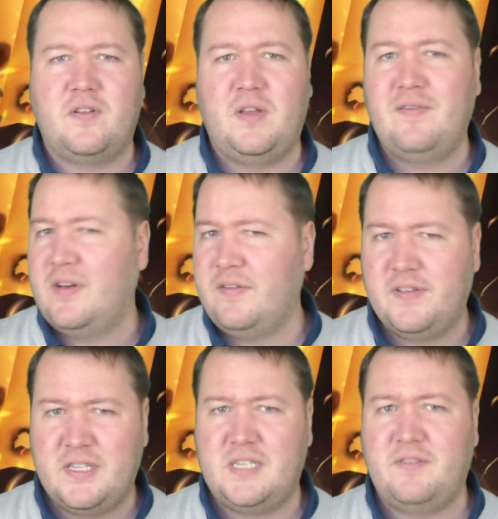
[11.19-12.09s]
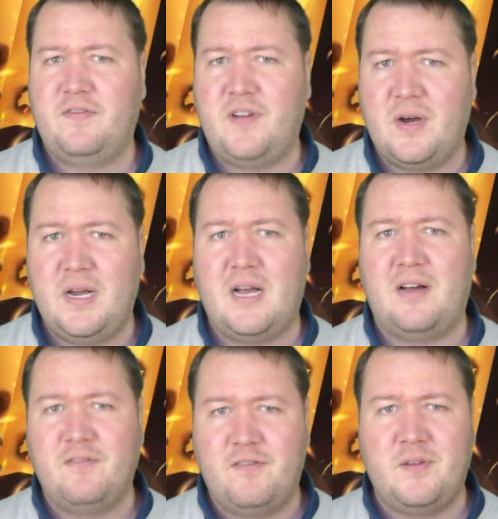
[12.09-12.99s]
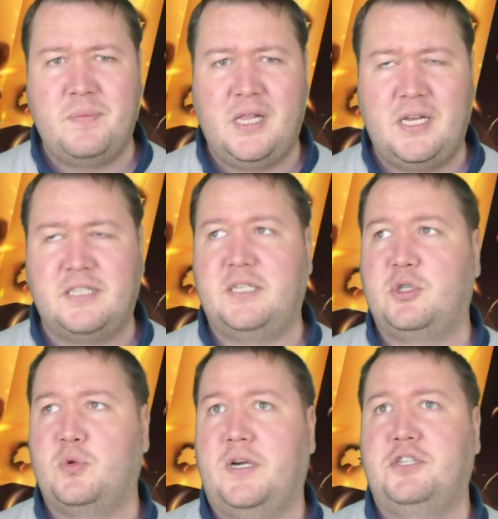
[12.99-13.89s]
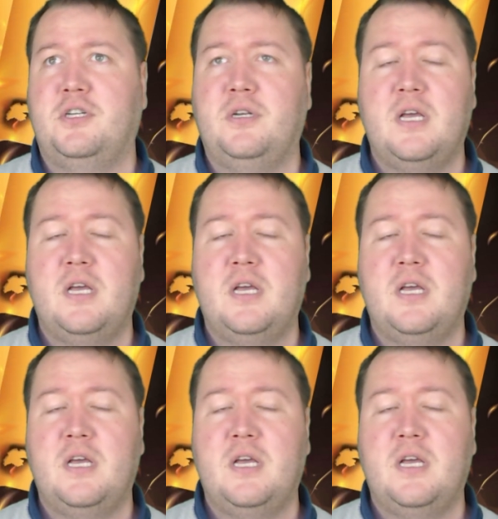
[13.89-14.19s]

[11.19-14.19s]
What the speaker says: even if it's a very unfamiliar situation,